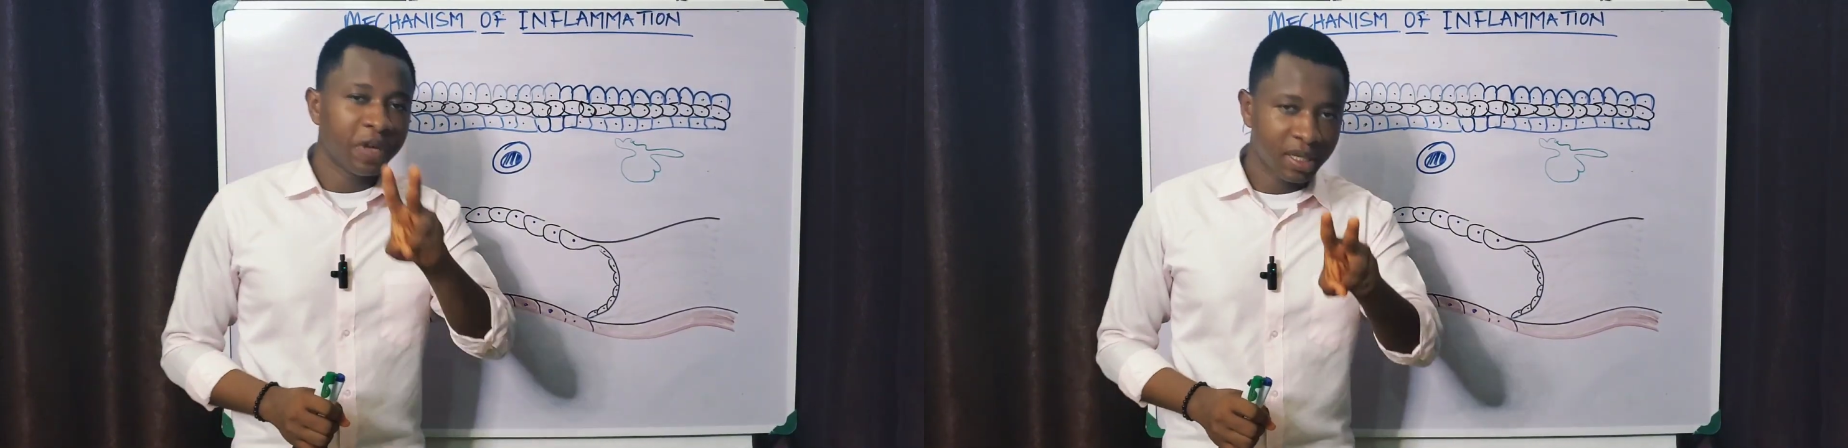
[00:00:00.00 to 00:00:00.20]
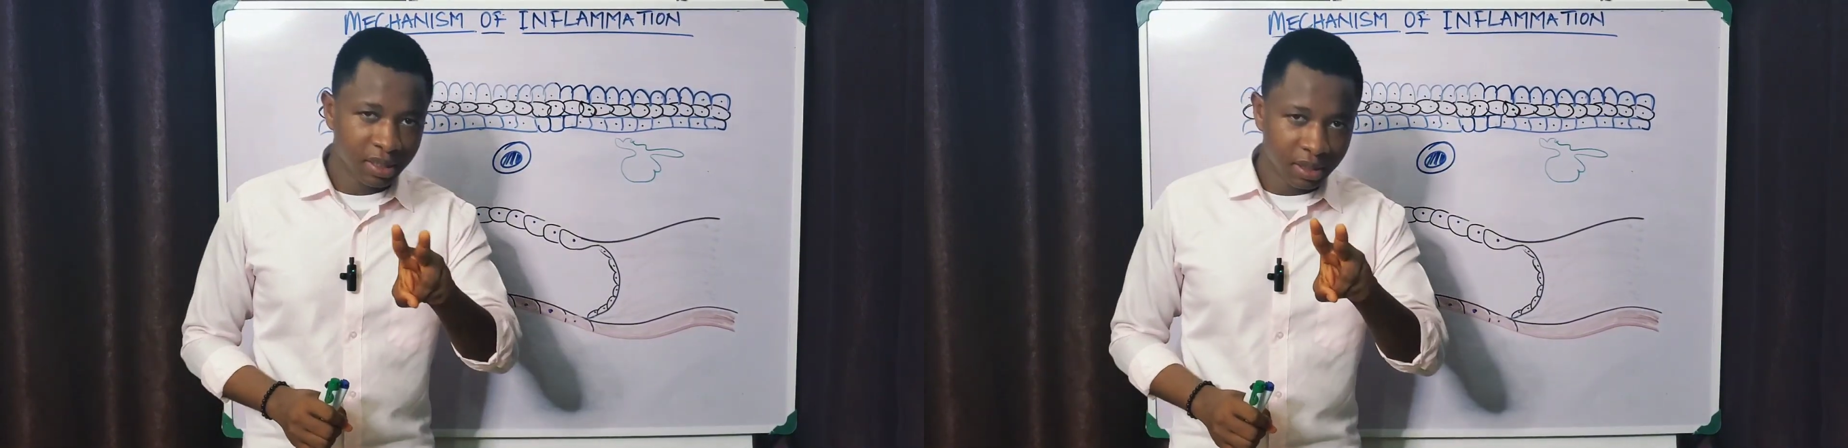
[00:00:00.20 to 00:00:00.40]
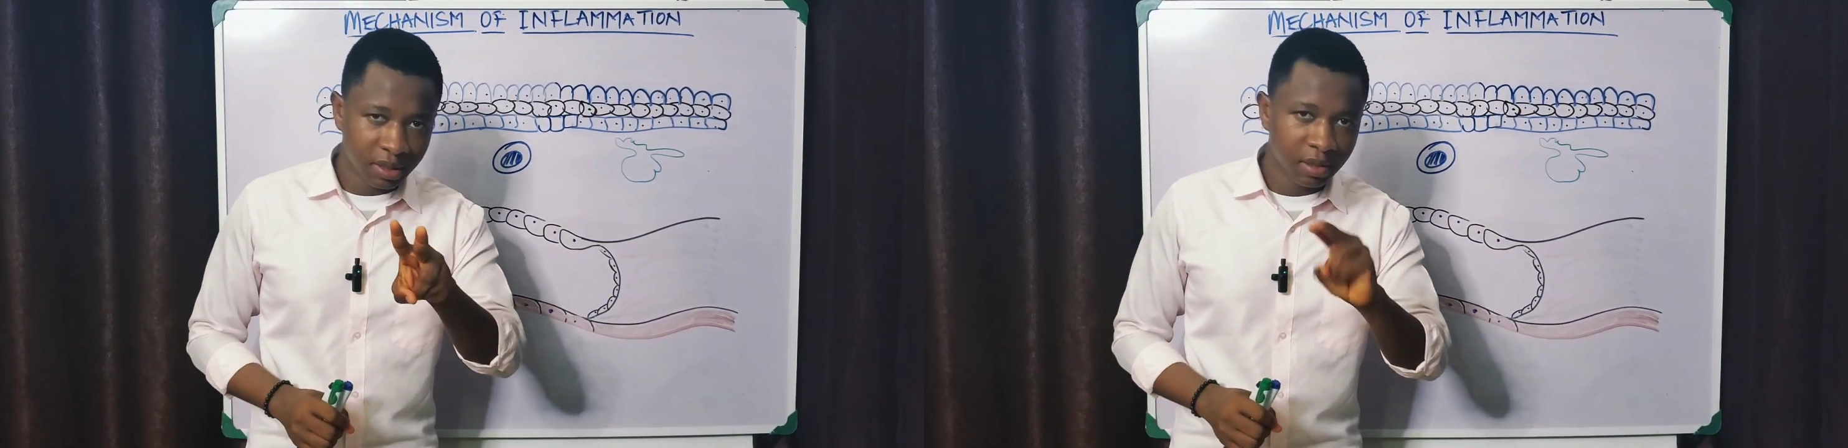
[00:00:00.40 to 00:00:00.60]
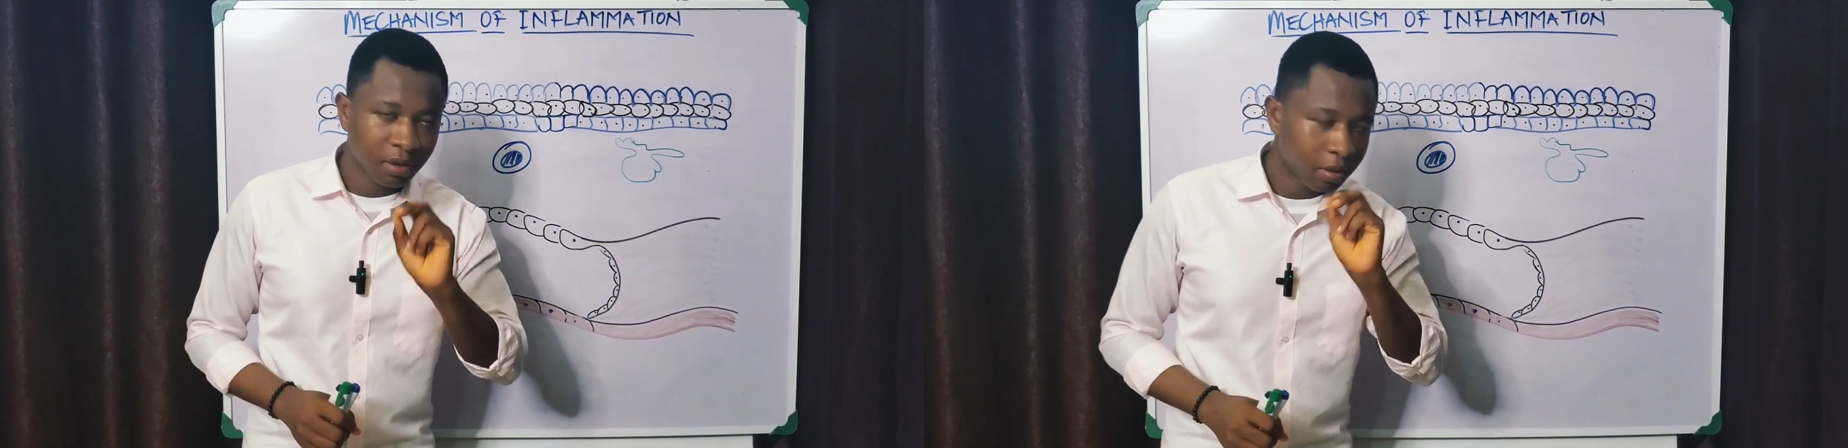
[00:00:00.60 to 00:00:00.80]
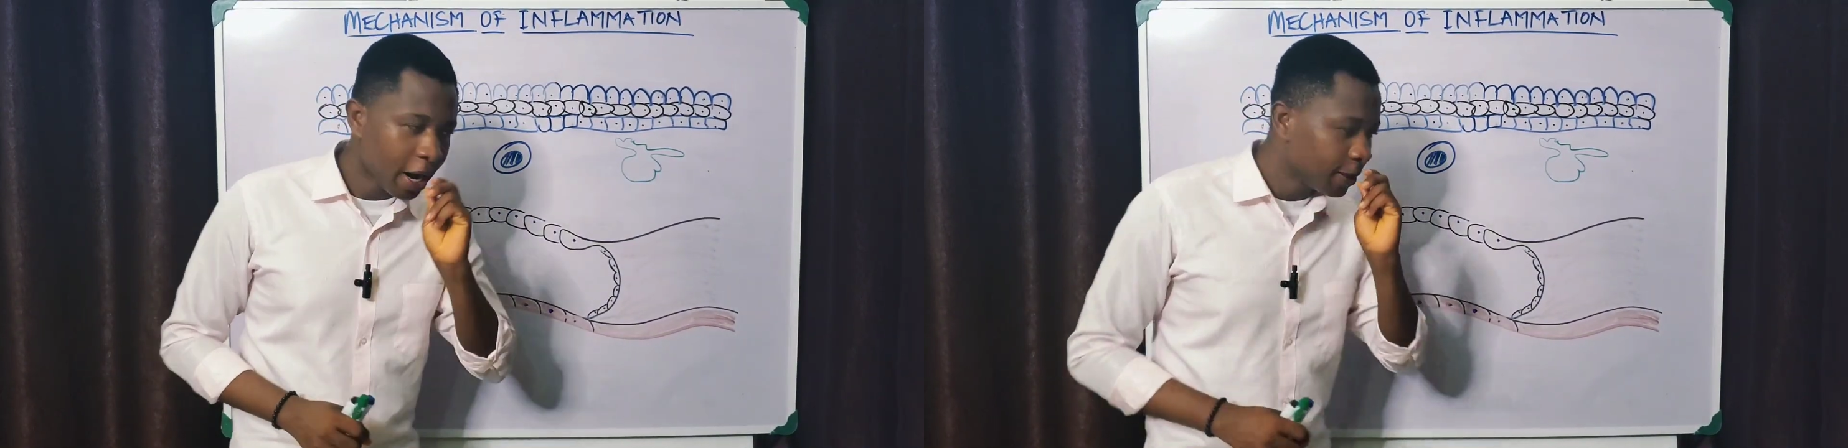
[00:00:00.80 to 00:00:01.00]
phases,
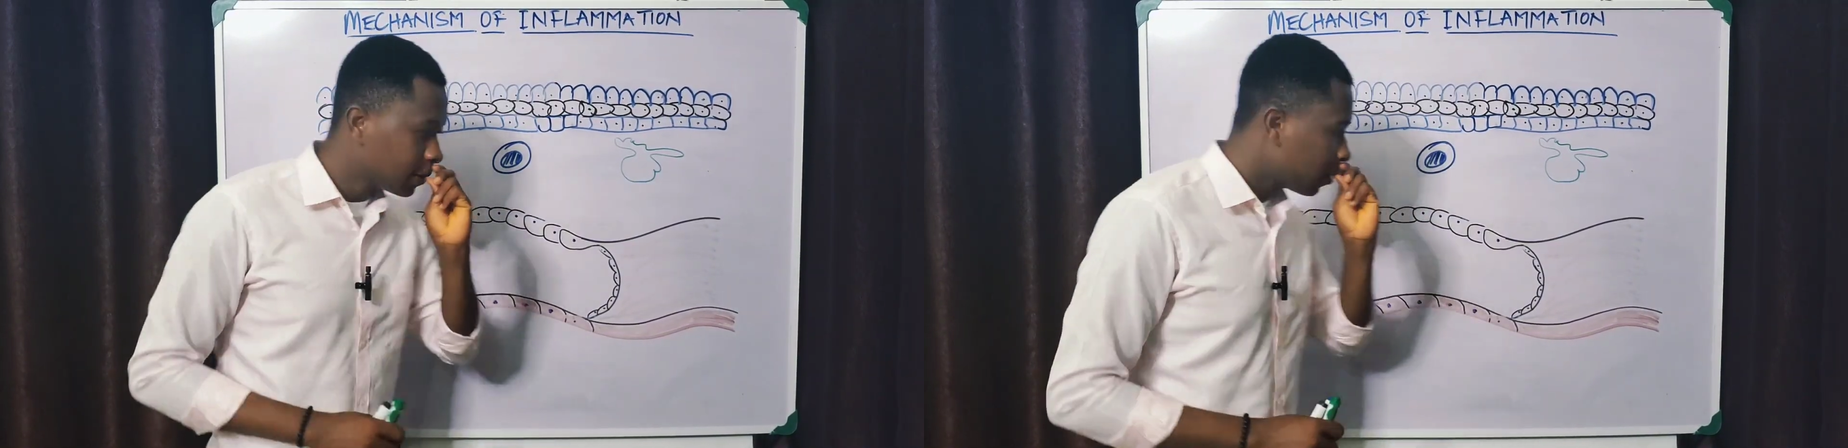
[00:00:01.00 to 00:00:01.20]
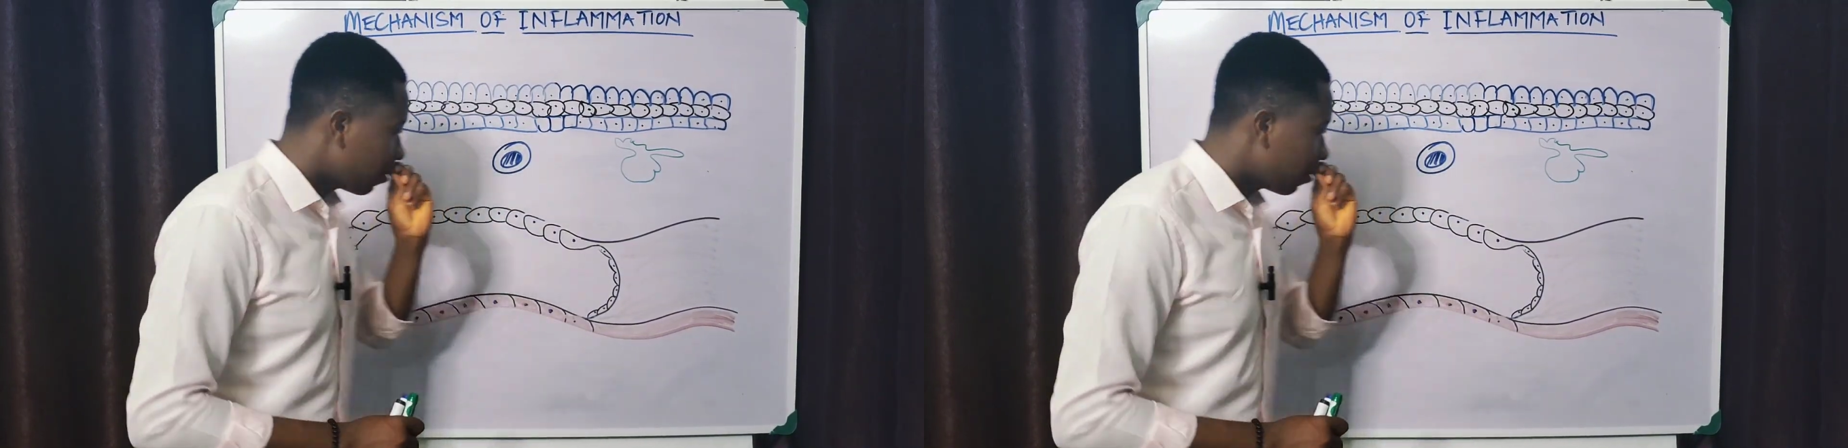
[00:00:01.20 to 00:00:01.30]
right?